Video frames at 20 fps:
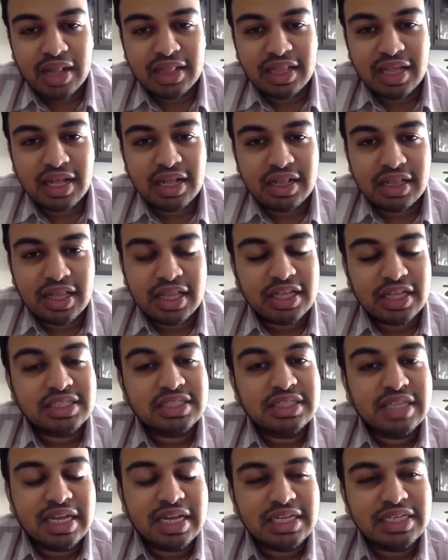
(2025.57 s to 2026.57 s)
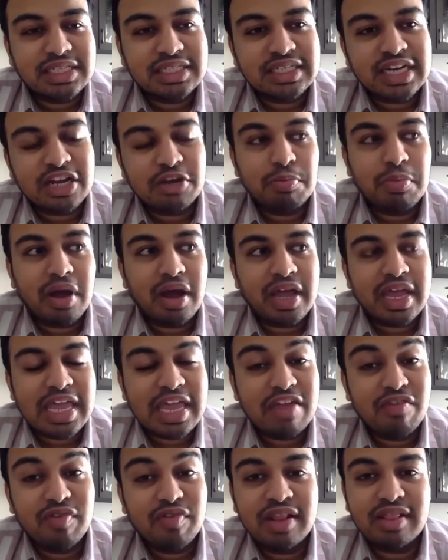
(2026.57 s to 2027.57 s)
I think there is stigma
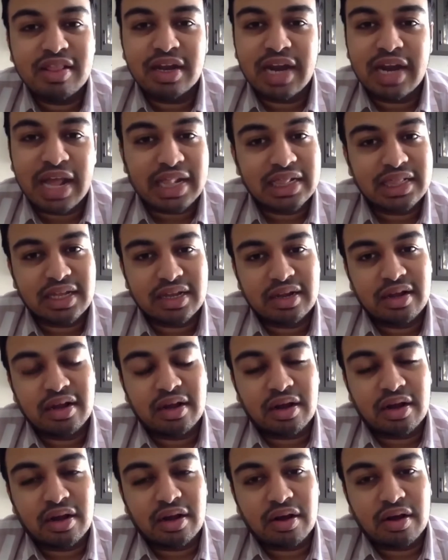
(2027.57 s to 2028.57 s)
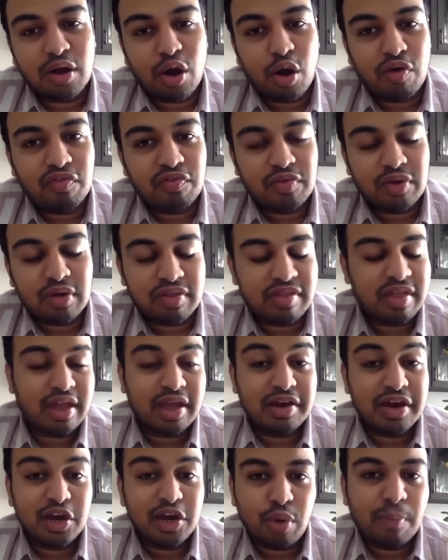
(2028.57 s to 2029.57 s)
even in the death of
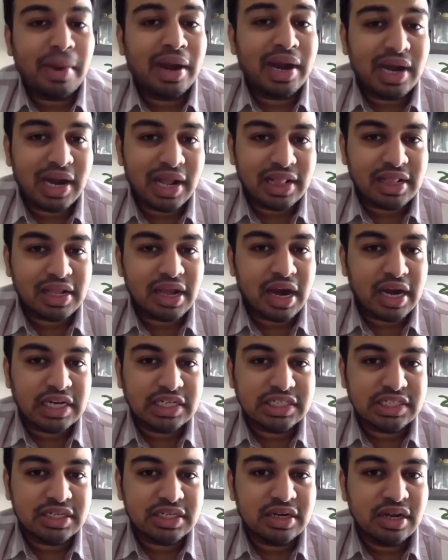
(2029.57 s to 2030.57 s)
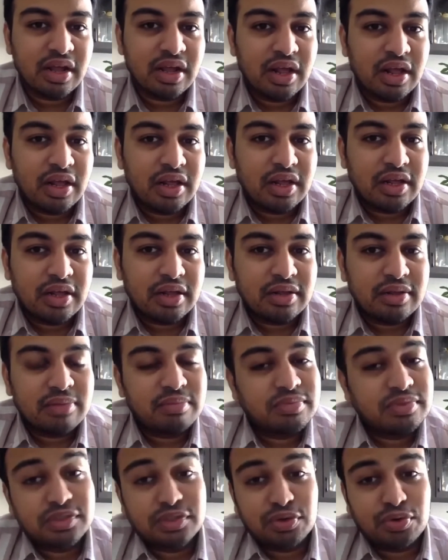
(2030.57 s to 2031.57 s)
secondary to a mental health condition.
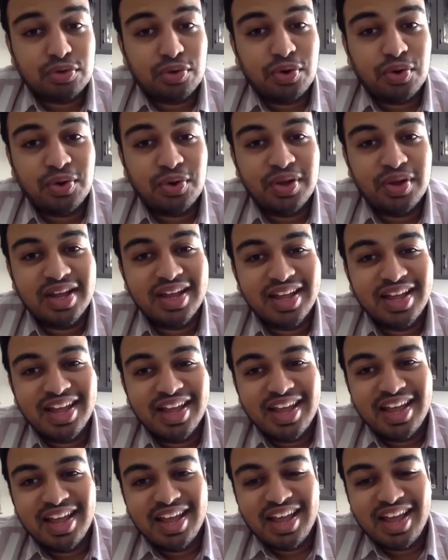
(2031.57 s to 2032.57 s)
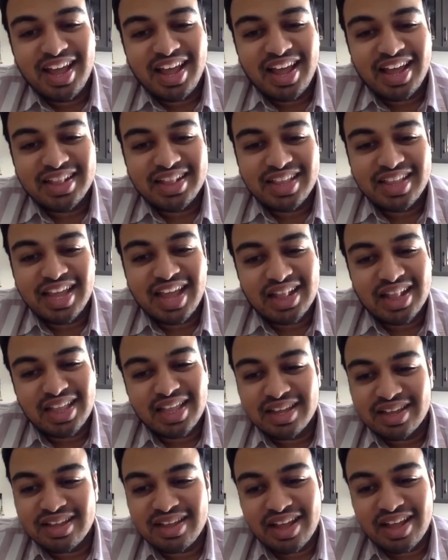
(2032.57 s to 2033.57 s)
So I think
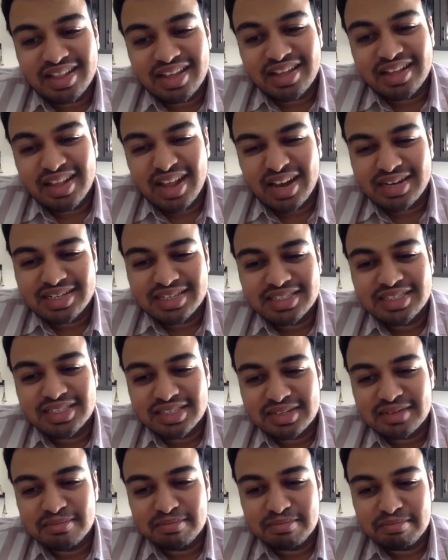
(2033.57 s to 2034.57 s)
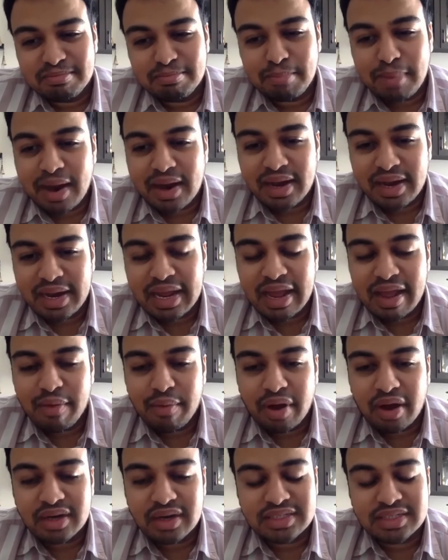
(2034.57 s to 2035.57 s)
that's partly I
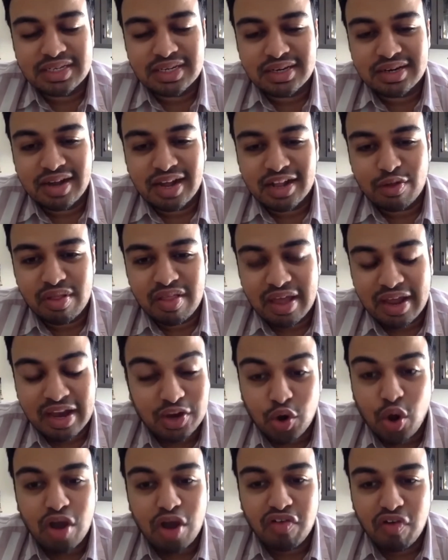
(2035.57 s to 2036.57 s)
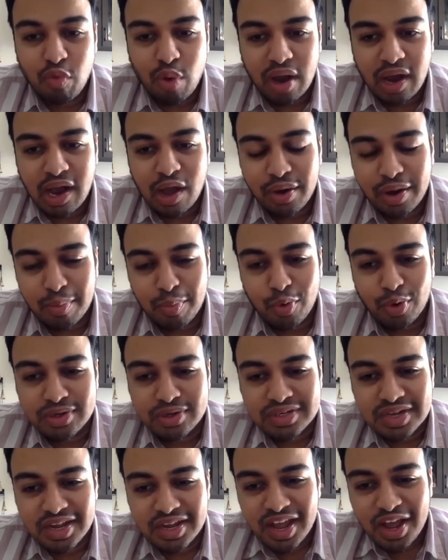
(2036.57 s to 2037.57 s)
have answered. Otherwise, I can talk for 1 hour
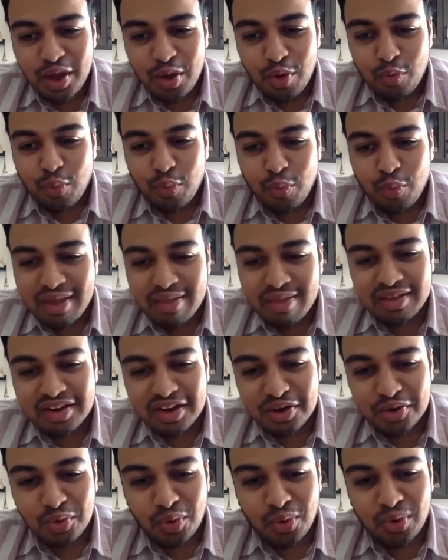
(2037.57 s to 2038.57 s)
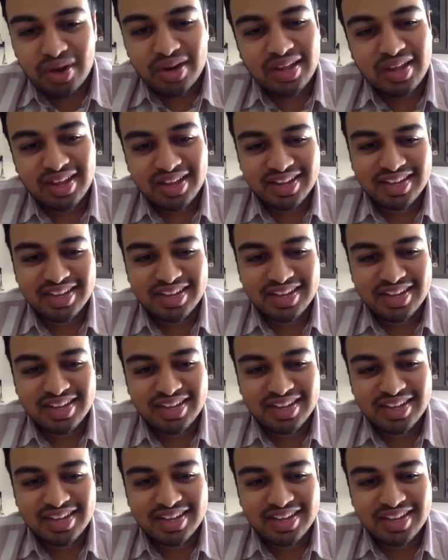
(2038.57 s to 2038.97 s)
about why is it ignored.